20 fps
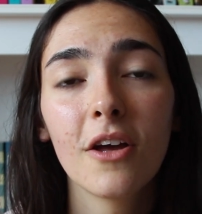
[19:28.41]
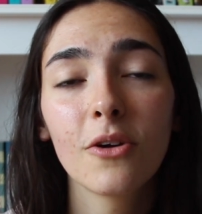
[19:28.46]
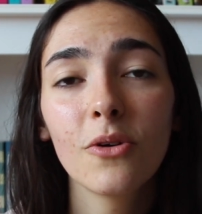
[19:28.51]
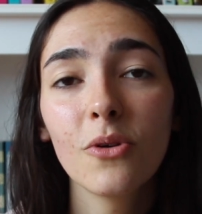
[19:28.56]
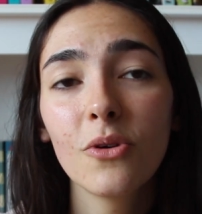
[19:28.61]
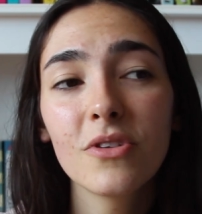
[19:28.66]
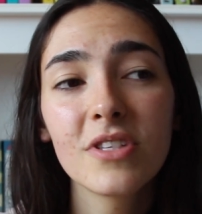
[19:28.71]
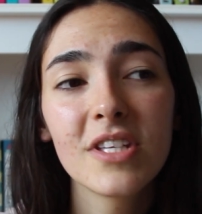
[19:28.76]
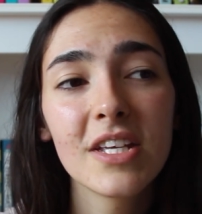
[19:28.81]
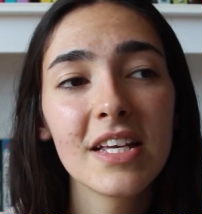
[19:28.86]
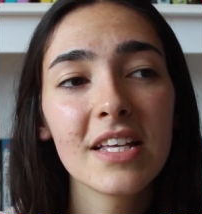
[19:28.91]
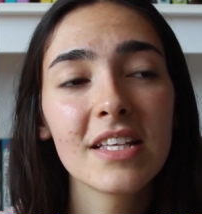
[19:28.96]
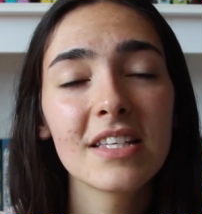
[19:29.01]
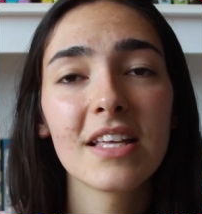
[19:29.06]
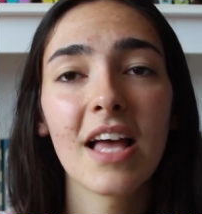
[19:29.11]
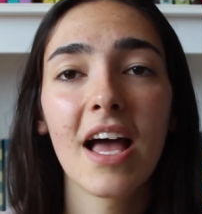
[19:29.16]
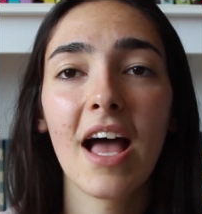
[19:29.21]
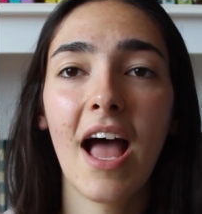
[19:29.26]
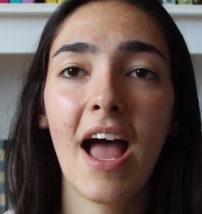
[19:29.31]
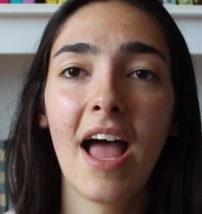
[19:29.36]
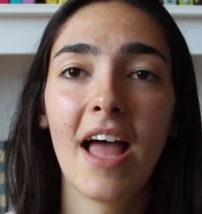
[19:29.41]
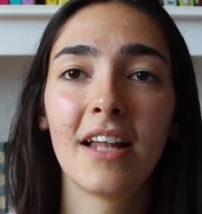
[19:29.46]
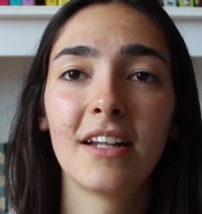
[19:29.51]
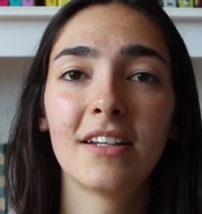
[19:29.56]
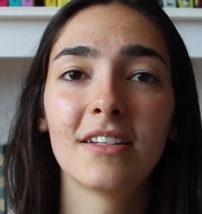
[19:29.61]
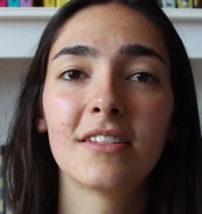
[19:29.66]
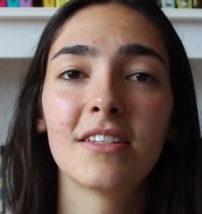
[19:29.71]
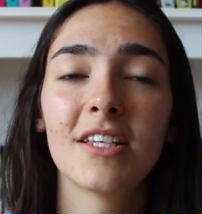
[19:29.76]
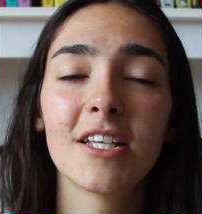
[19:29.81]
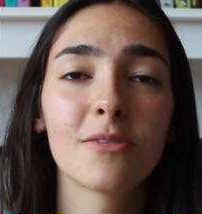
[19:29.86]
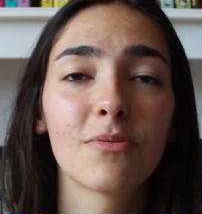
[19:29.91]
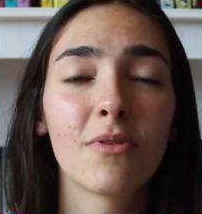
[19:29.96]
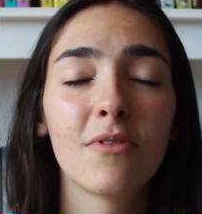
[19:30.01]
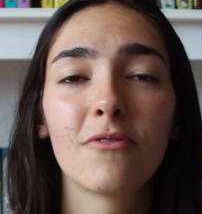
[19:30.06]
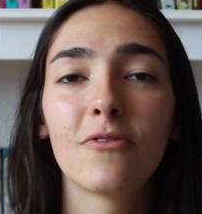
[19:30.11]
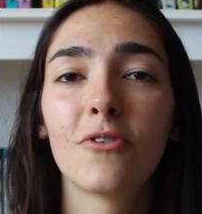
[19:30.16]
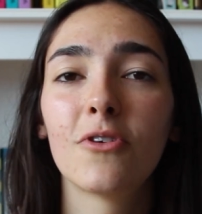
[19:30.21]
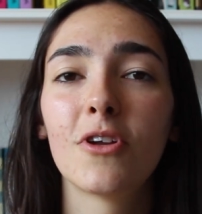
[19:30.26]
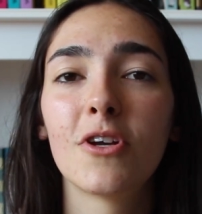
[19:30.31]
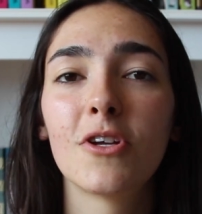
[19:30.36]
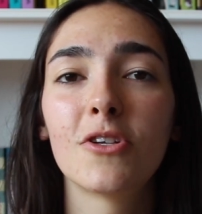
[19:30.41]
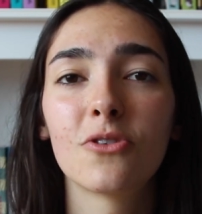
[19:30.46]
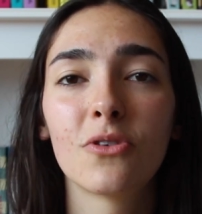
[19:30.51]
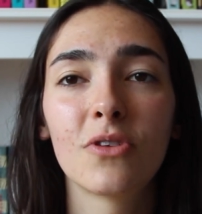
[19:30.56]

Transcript: causes and this one follows